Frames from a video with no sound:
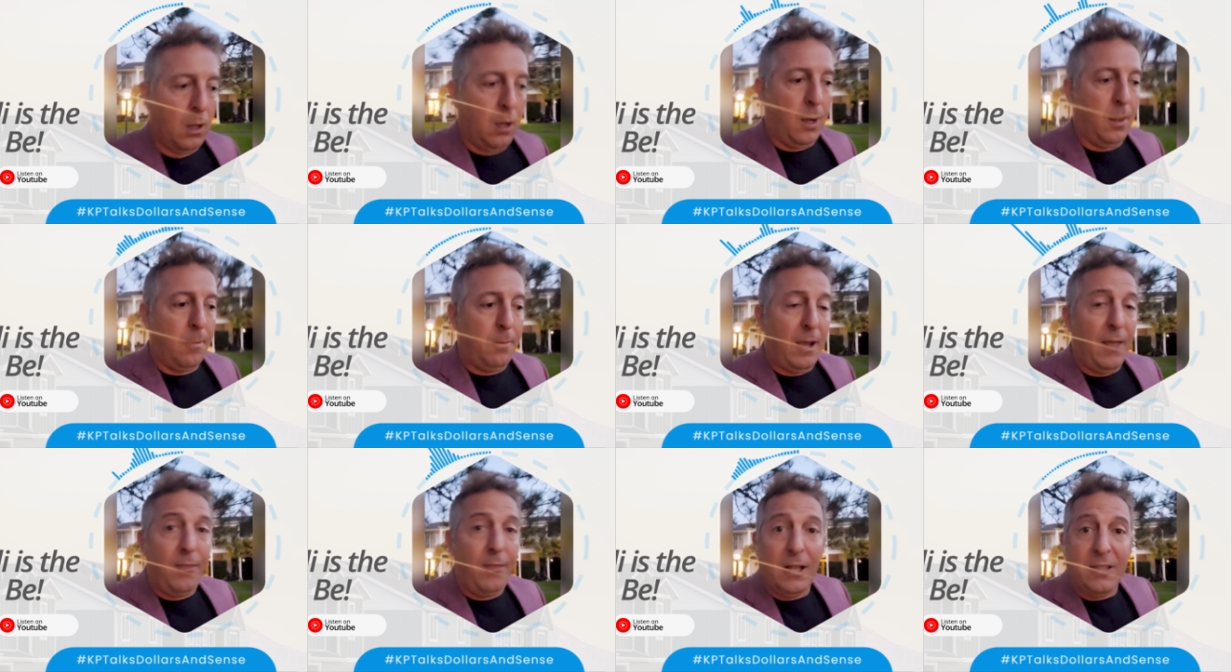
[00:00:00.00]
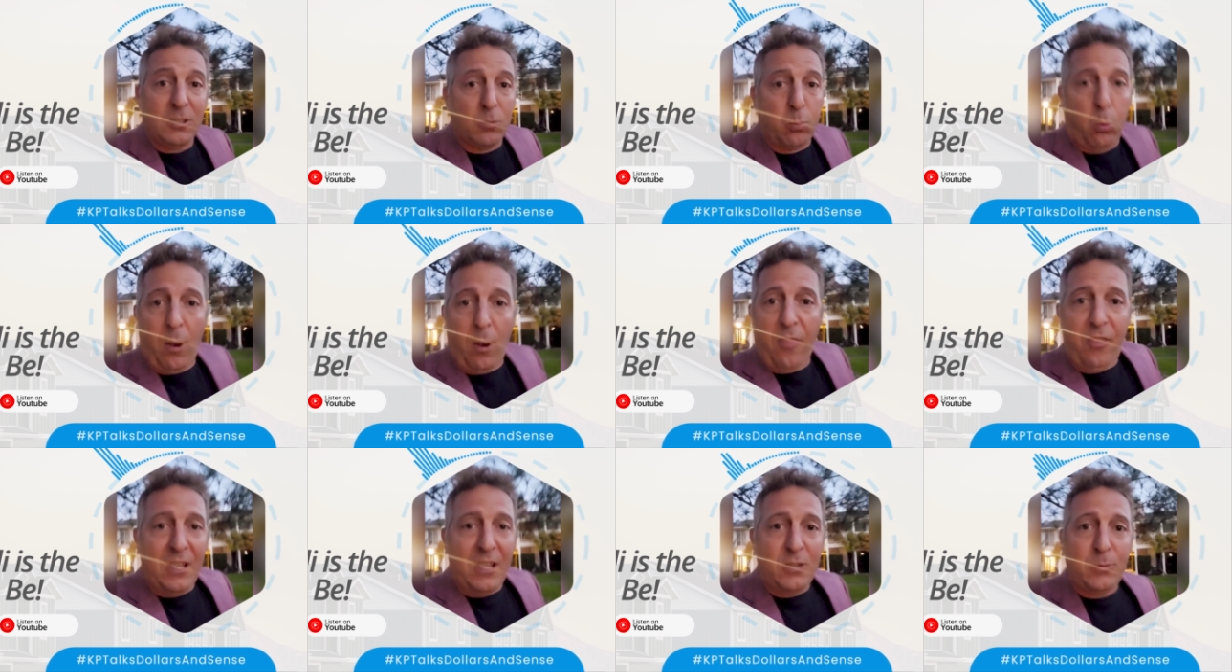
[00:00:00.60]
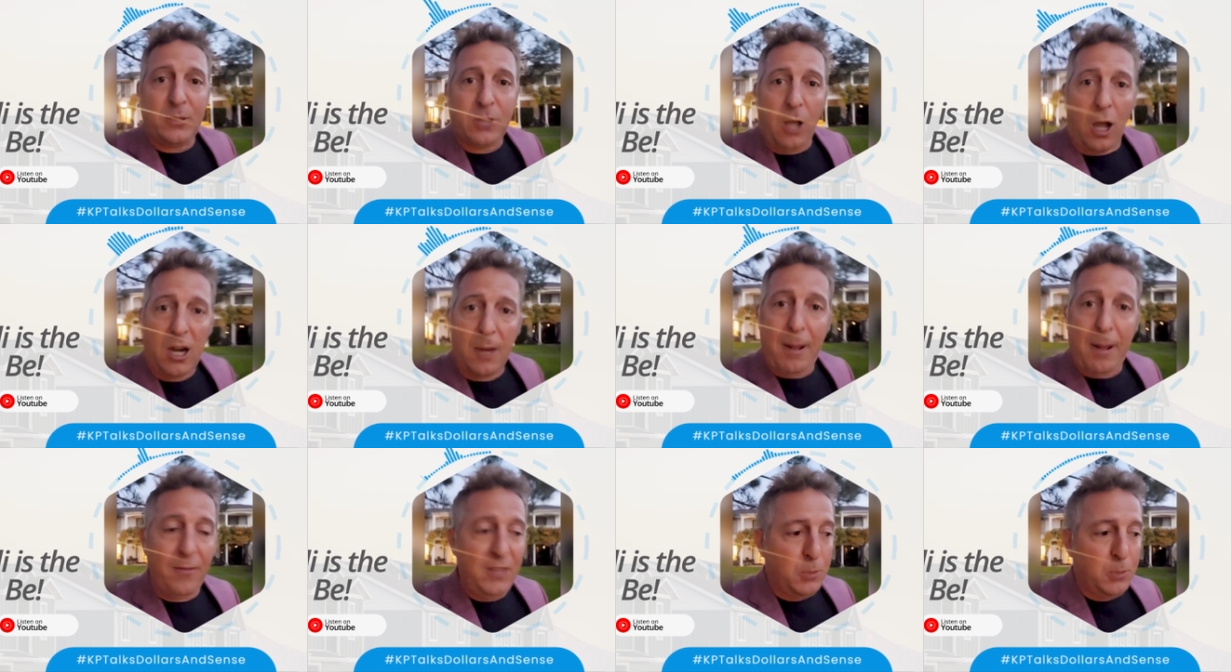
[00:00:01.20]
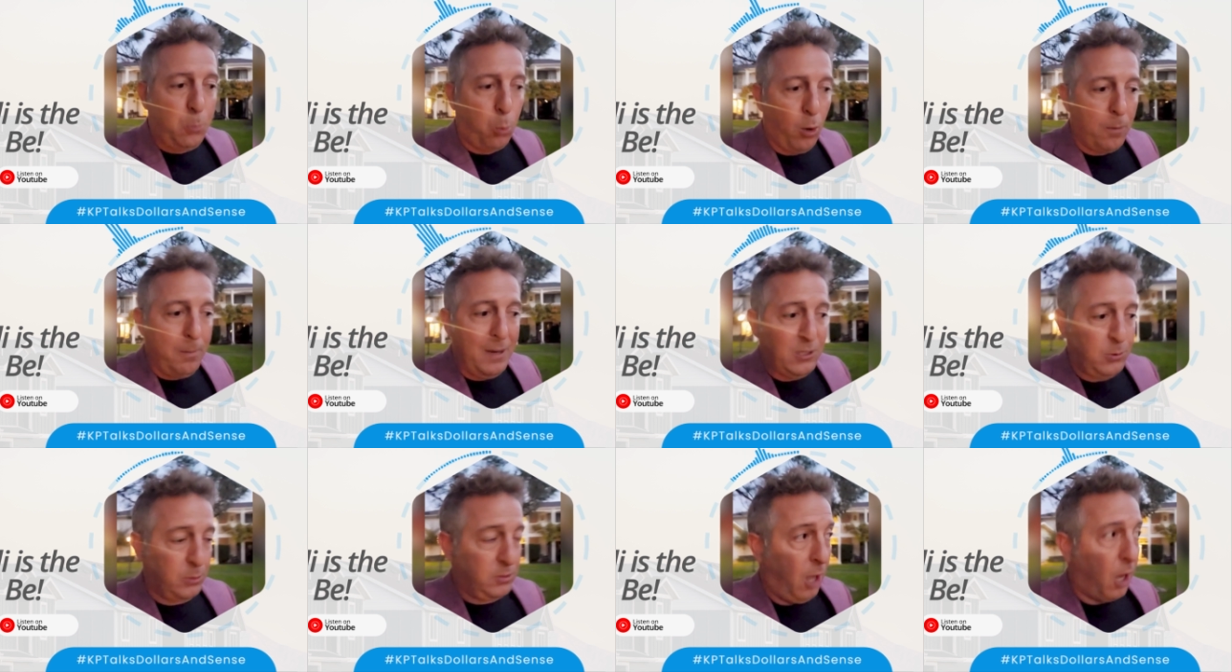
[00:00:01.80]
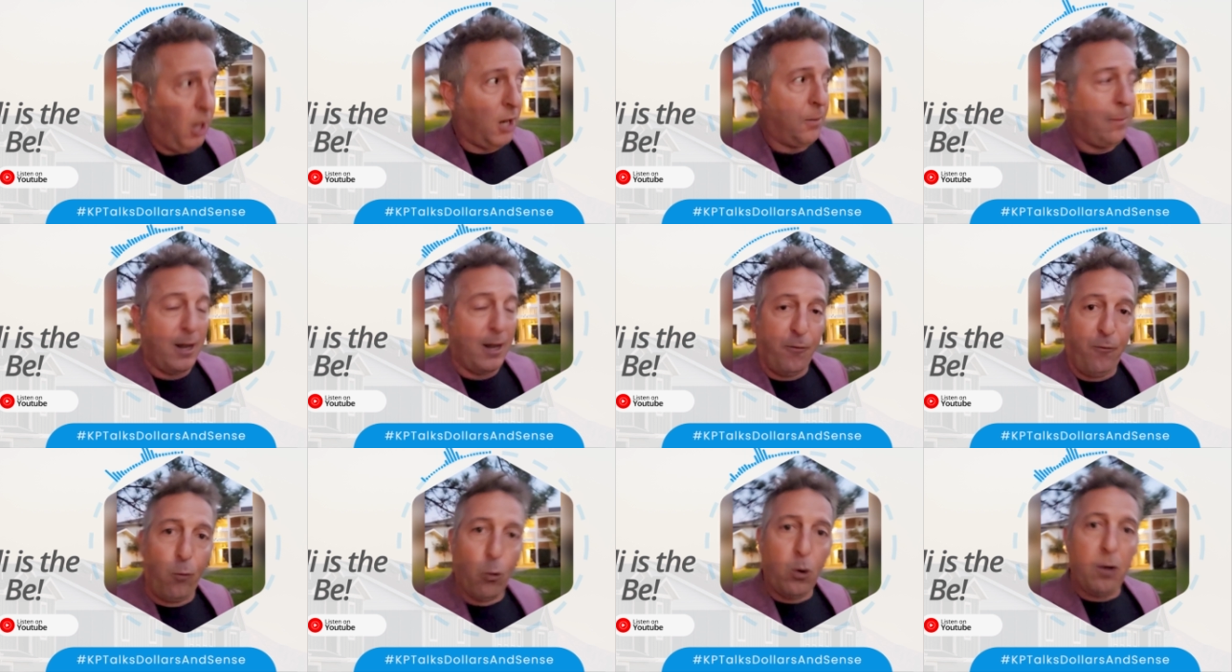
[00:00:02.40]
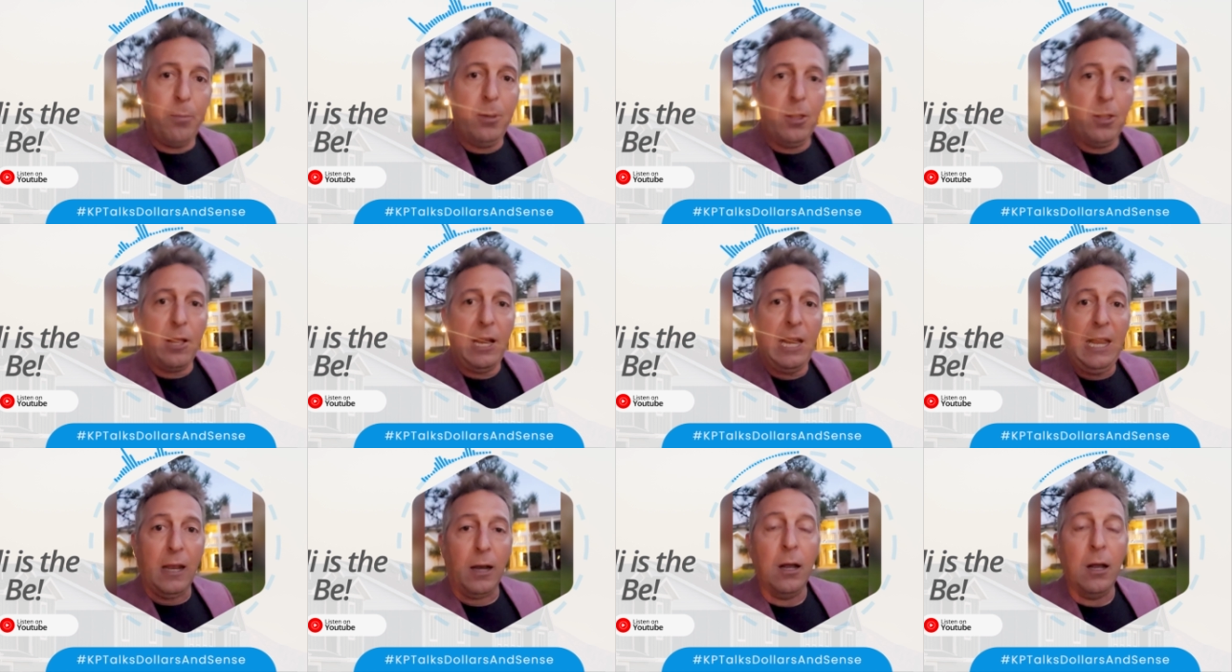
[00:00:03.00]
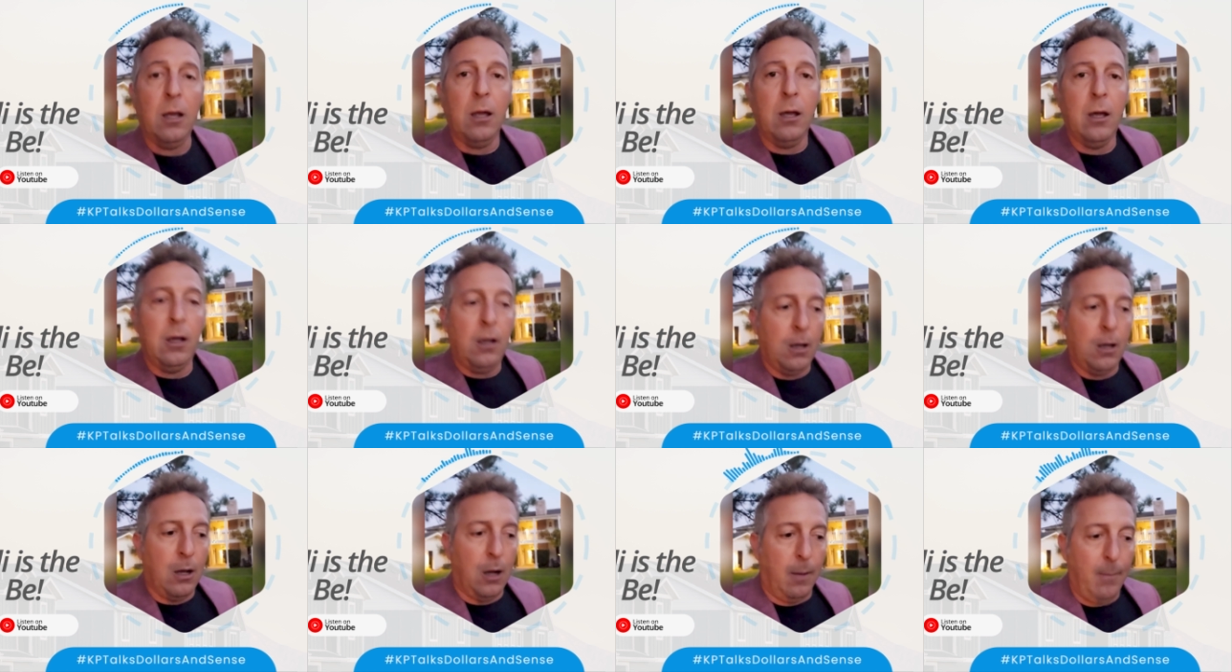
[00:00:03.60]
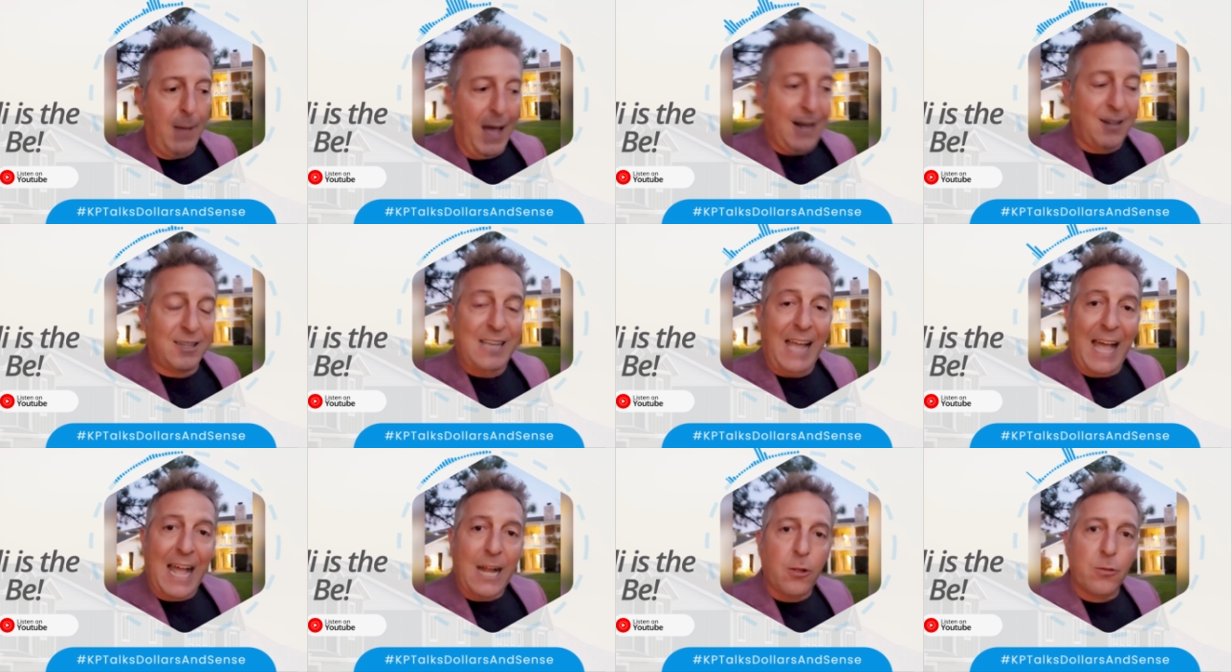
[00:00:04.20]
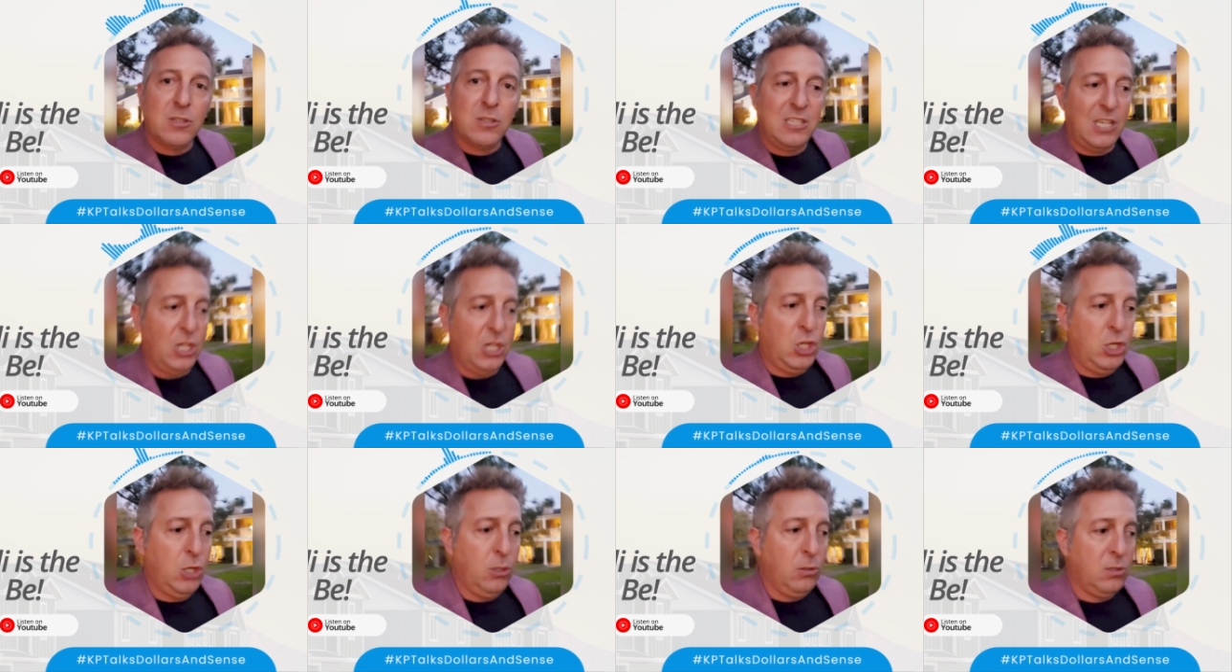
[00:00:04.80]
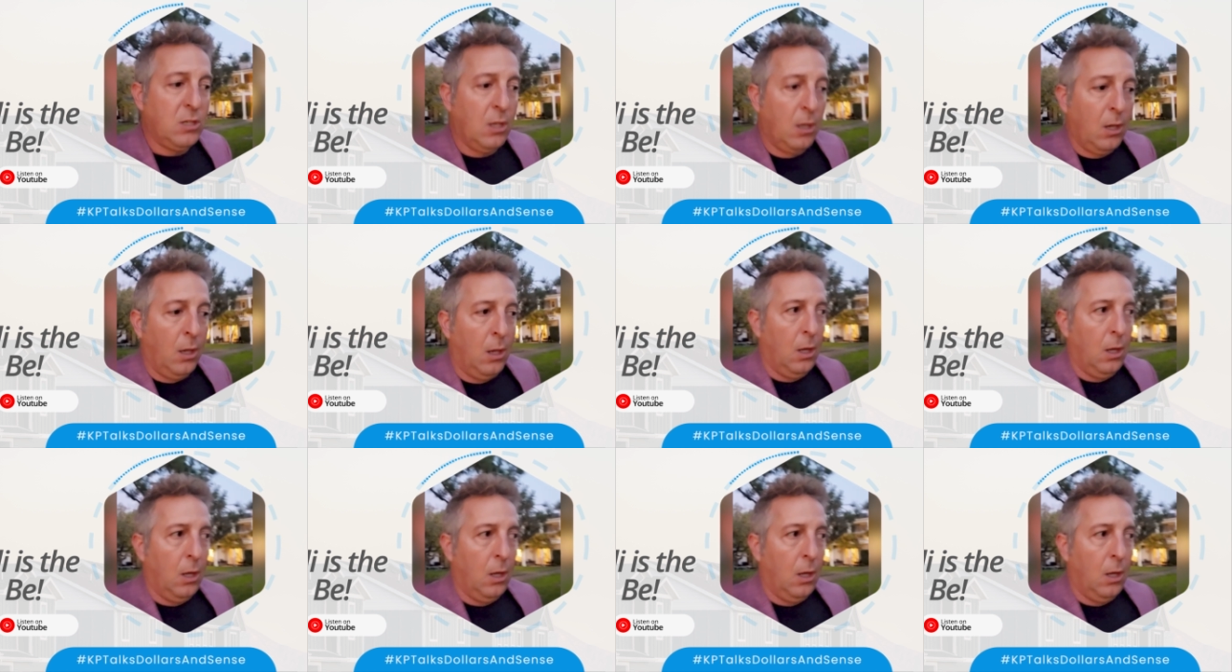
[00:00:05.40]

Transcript: Um, and that's one of the things we talk about in these board meetings. We talk about affordability and um, how to tackle those issues.